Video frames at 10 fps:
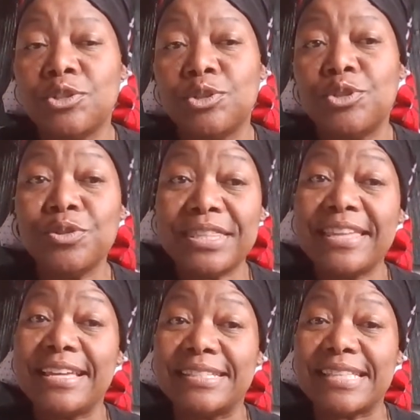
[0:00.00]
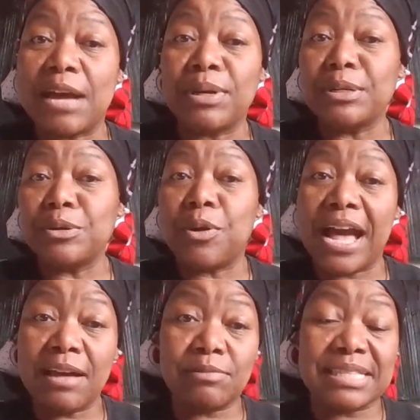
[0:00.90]
do things. I want to go
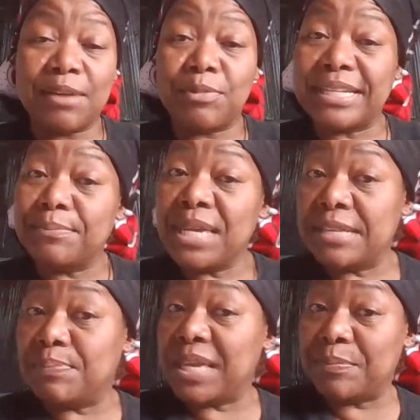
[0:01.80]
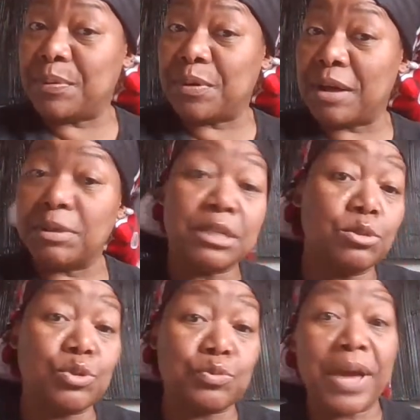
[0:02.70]
out. I want to meet people. I want to
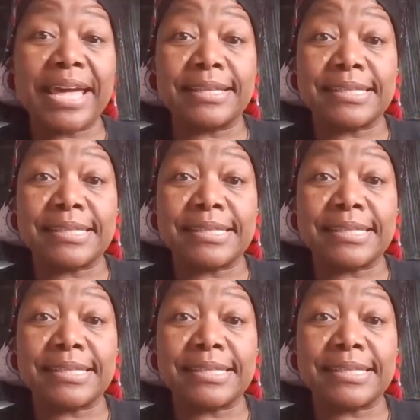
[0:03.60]
lose weight.